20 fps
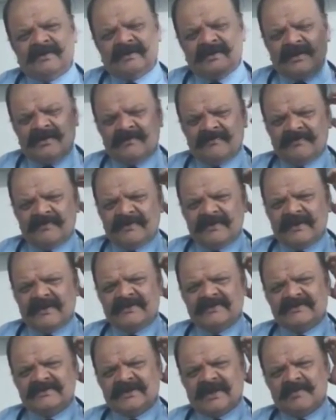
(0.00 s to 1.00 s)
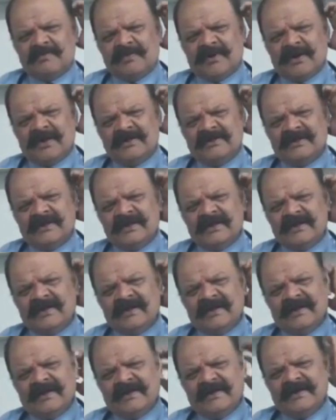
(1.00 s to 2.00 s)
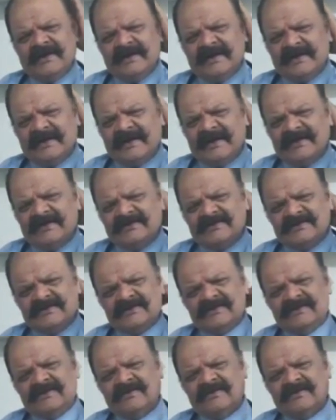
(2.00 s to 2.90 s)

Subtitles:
if it is sarpagati, it indicates